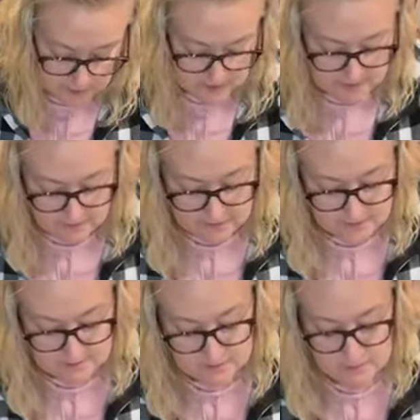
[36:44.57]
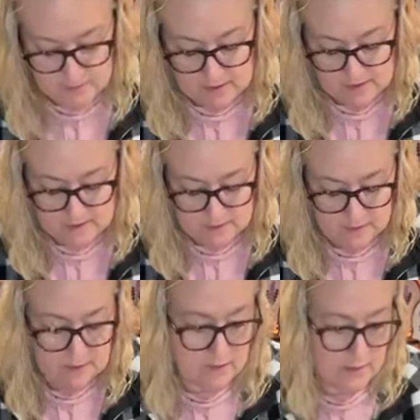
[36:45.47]
actually I don't like this one because
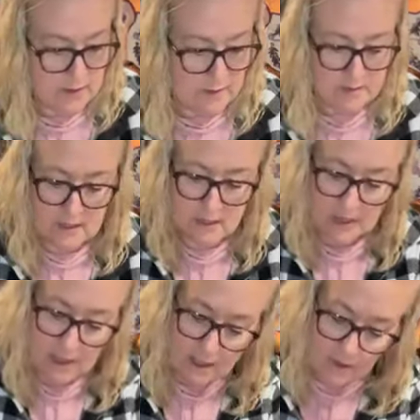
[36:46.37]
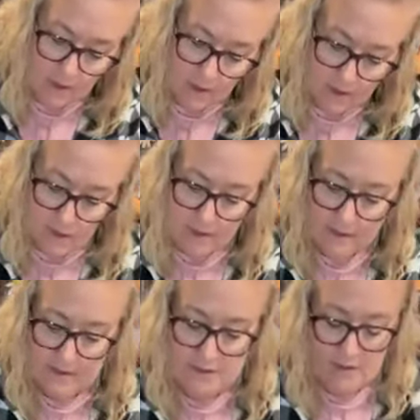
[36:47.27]
this one it's right up to the yellow.
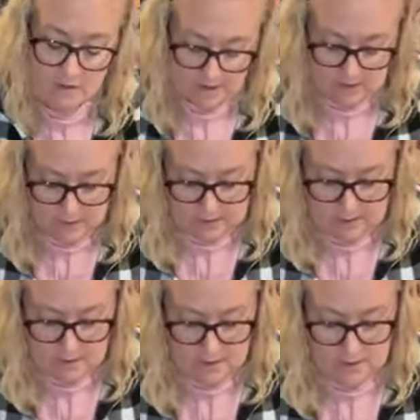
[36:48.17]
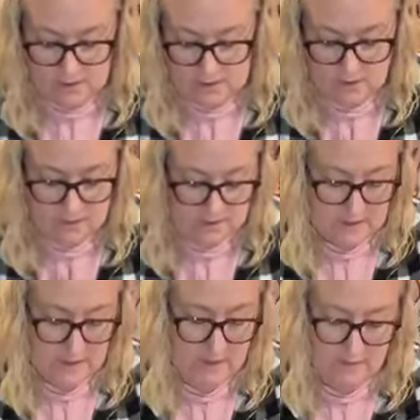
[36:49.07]
Let's do this one. I just
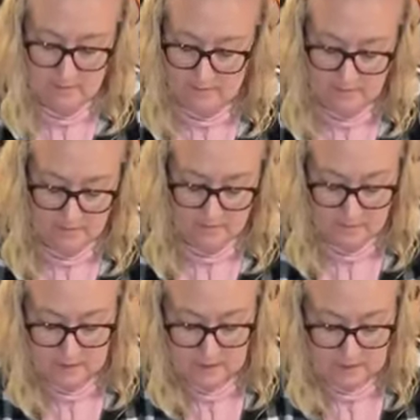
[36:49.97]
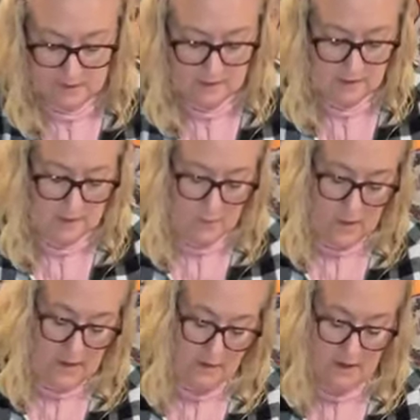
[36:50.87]
noticed that. Get this
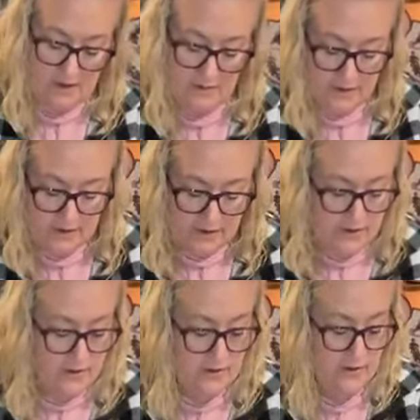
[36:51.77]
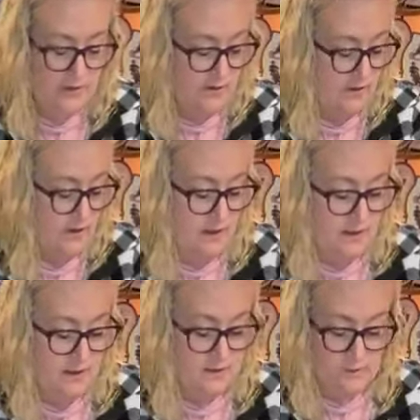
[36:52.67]
water off of here.
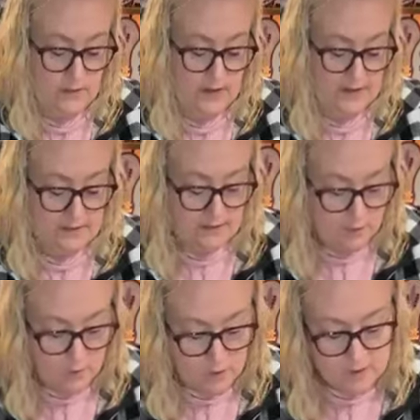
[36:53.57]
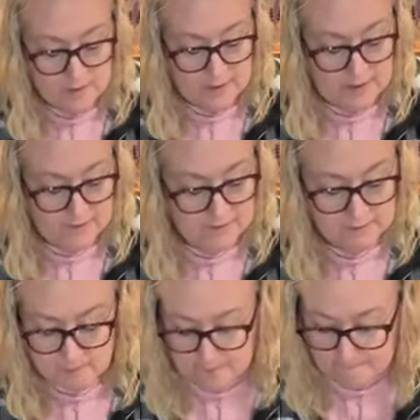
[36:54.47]
This one has a little more
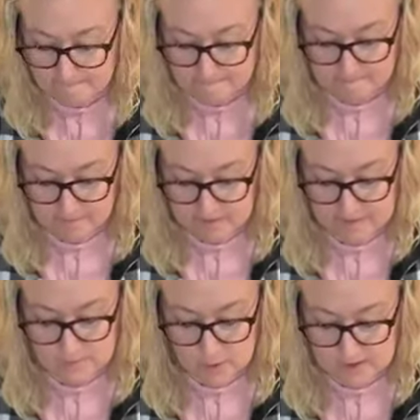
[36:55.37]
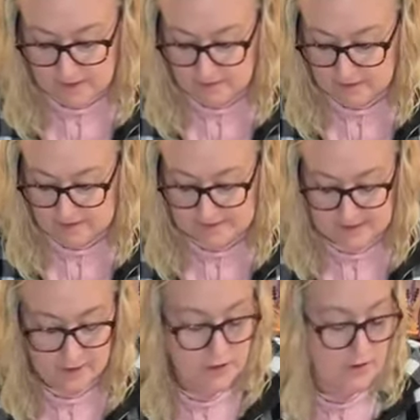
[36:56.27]
space. It's more evenly
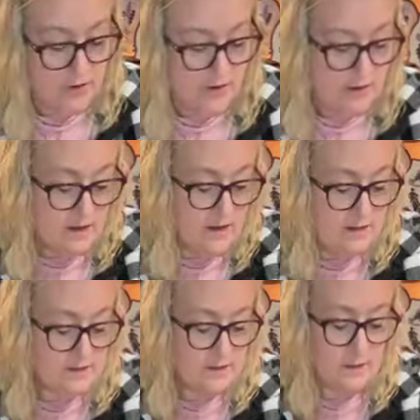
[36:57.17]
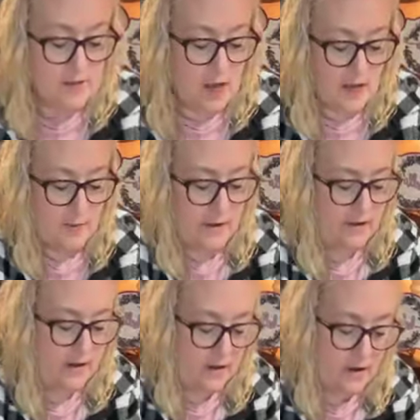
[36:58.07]
centered. You see what I'm talking
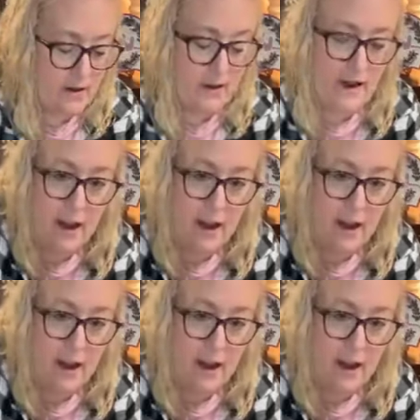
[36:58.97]
about here?